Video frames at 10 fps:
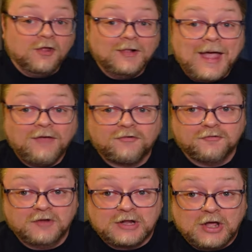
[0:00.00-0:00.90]
last
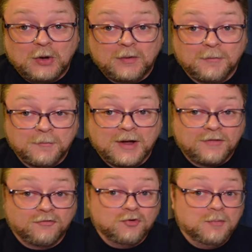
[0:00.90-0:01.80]
video by
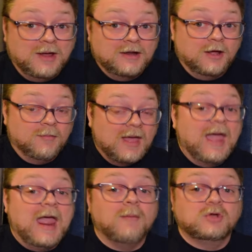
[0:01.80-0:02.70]
the Stupendium,
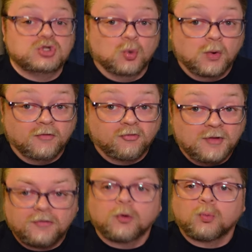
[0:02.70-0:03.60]
Amateur
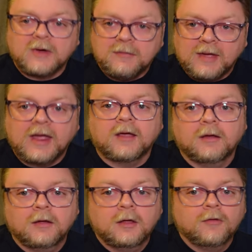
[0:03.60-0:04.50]
Wordsmith, the
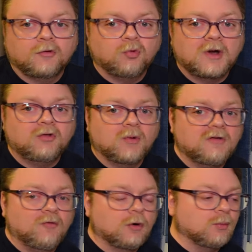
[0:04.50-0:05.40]
remake, the
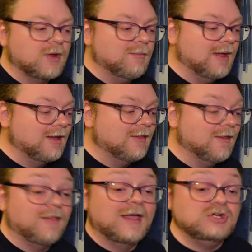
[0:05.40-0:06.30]
2024 remake
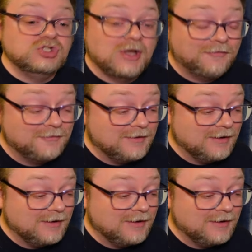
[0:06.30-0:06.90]
that they just